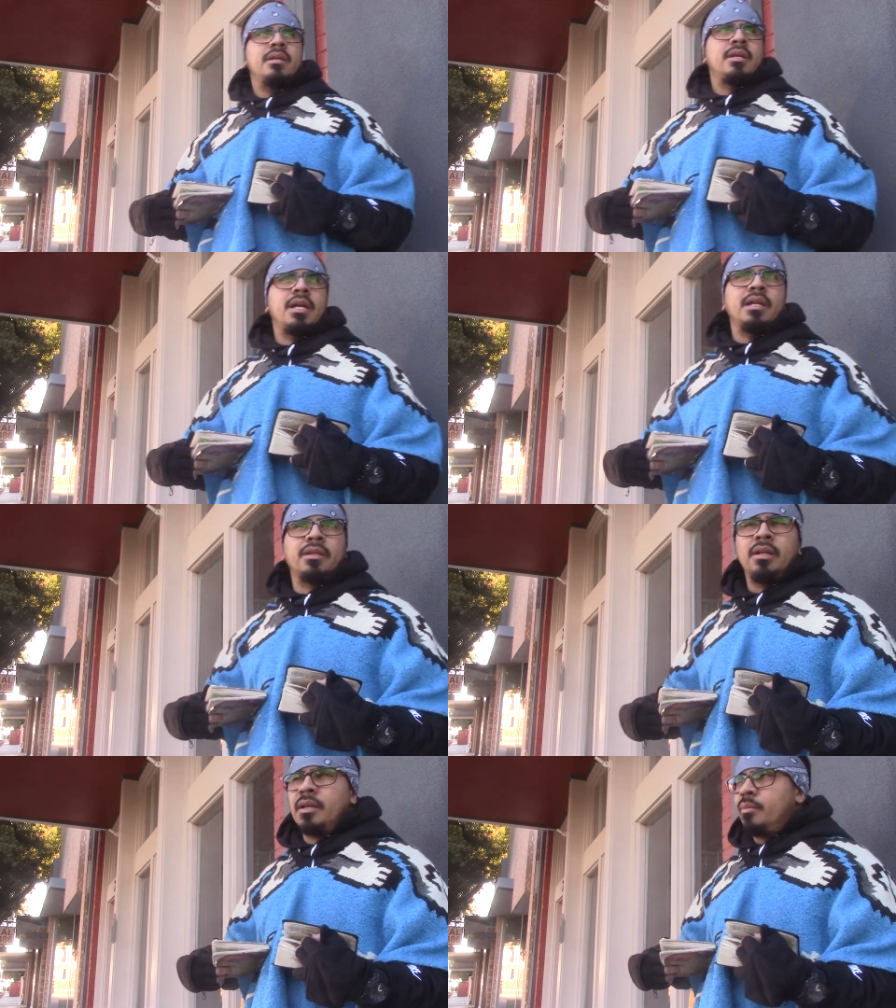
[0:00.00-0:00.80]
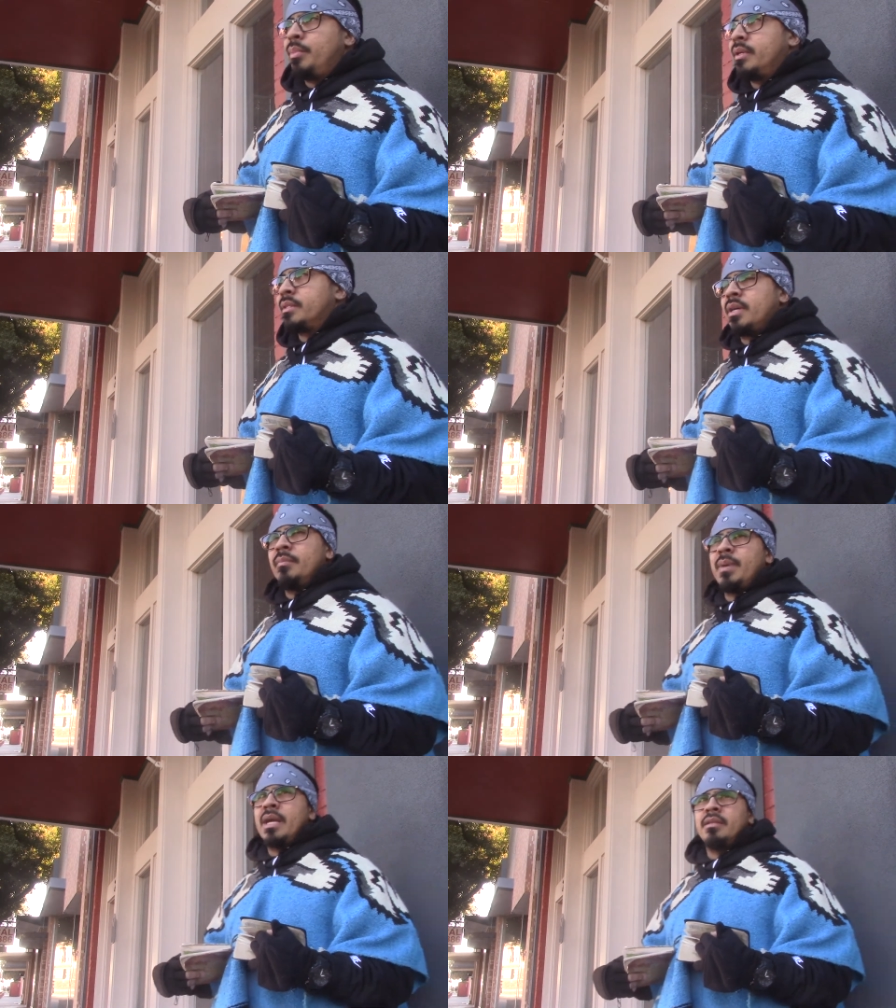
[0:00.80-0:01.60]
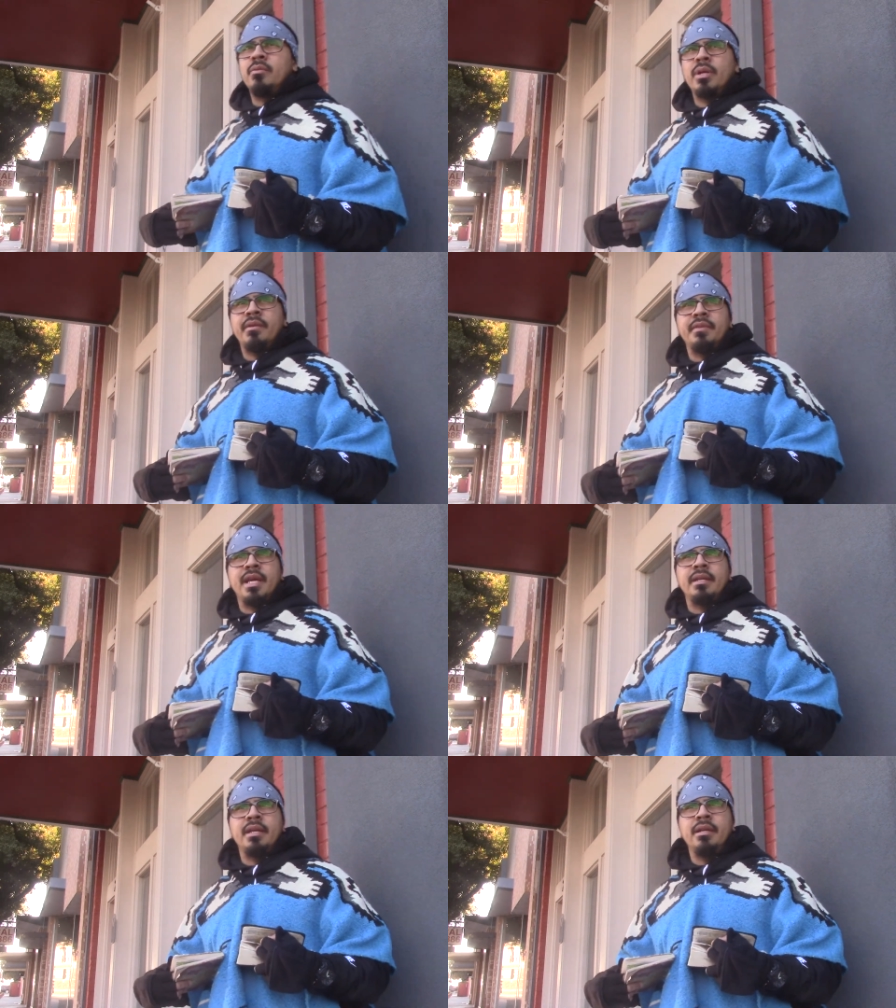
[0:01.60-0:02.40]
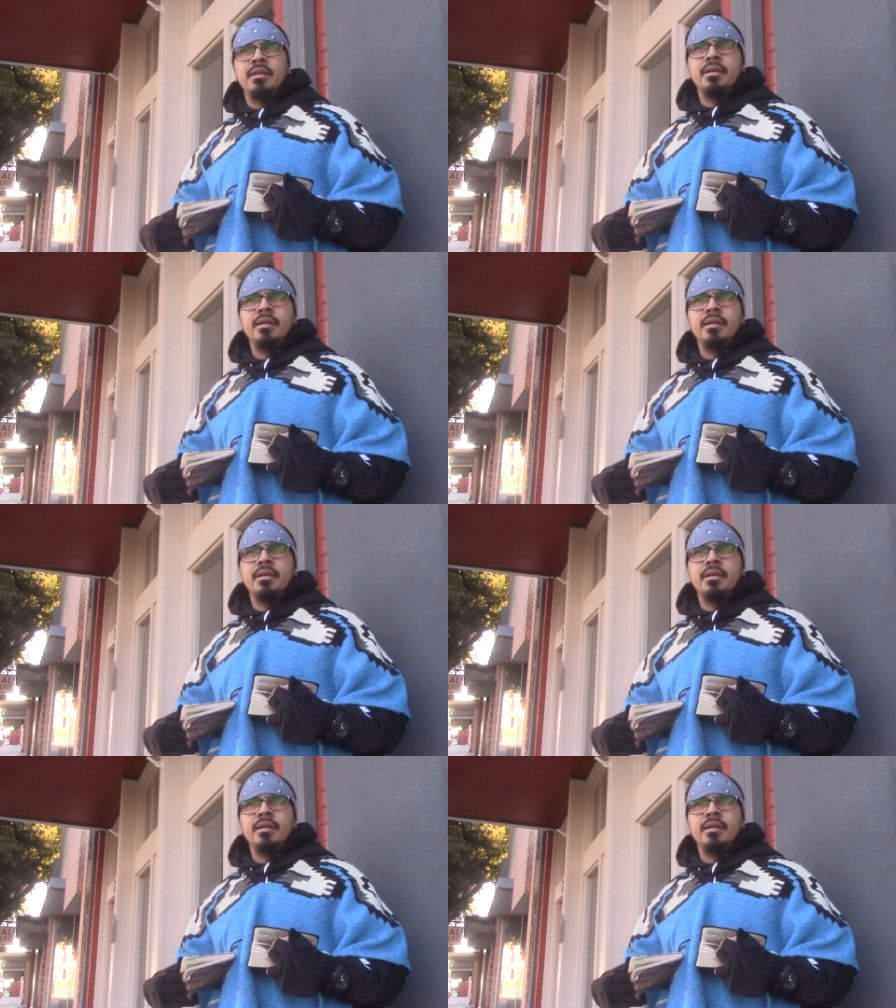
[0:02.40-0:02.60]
They get the little bit of sunbathing, whatever they need.